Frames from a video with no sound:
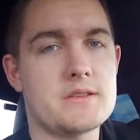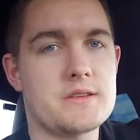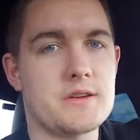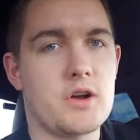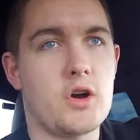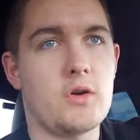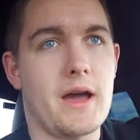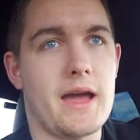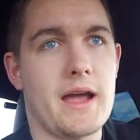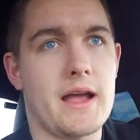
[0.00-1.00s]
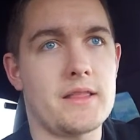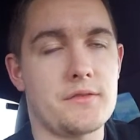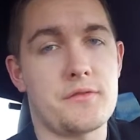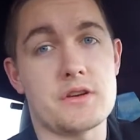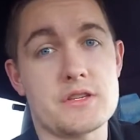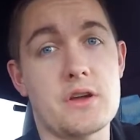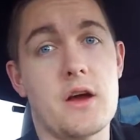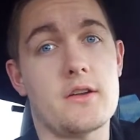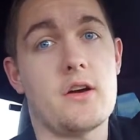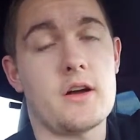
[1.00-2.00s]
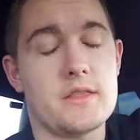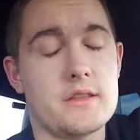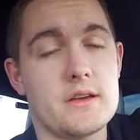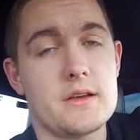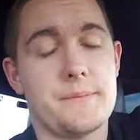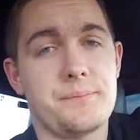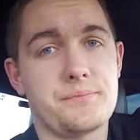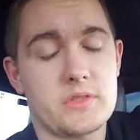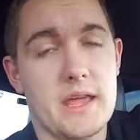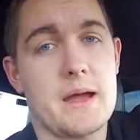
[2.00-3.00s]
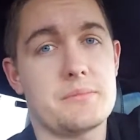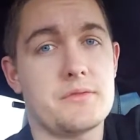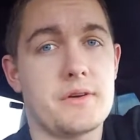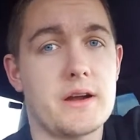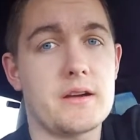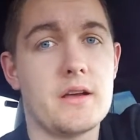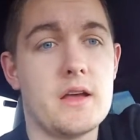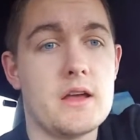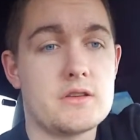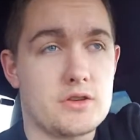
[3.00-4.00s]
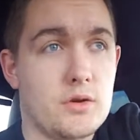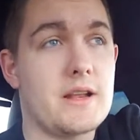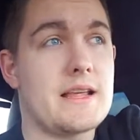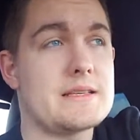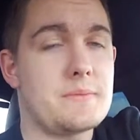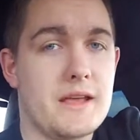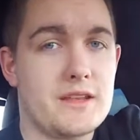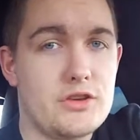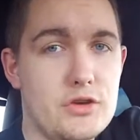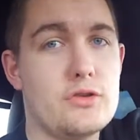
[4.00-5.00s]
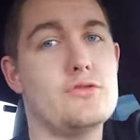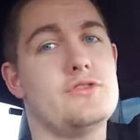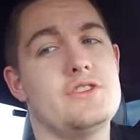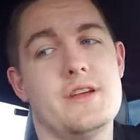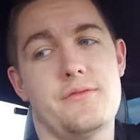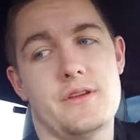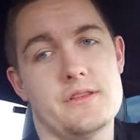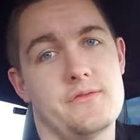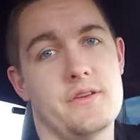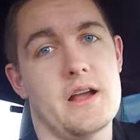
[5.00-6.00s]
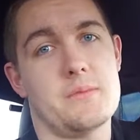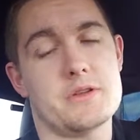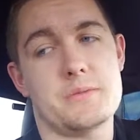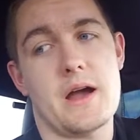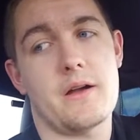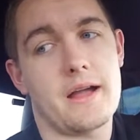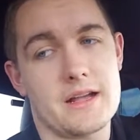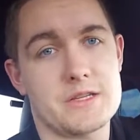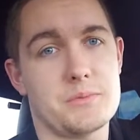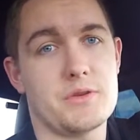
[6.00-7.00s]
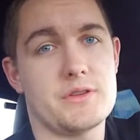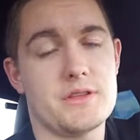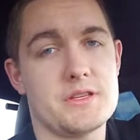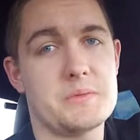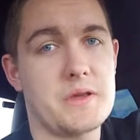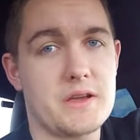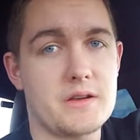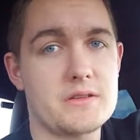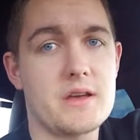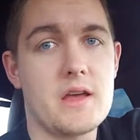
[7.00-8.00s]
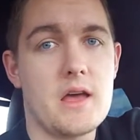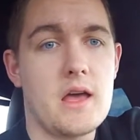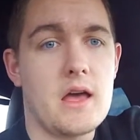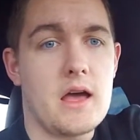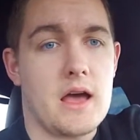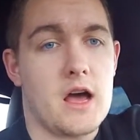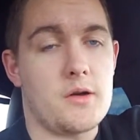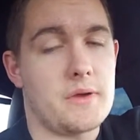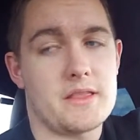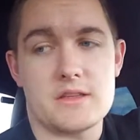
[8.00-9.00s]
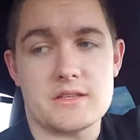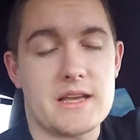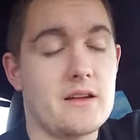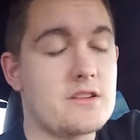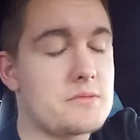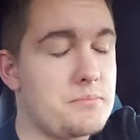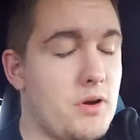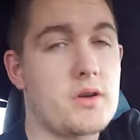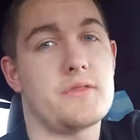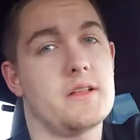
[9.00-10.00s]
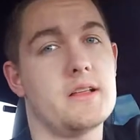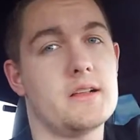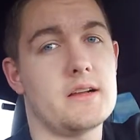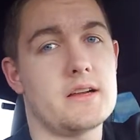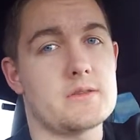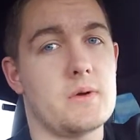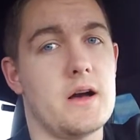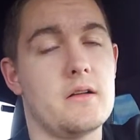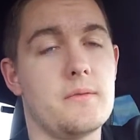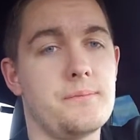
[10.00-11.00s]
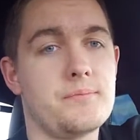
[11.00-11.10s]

0 and the first dot on the amplifier. So it has made a huge difference for how much power I actually put to these speakers, and the sound is perfectly clear as well.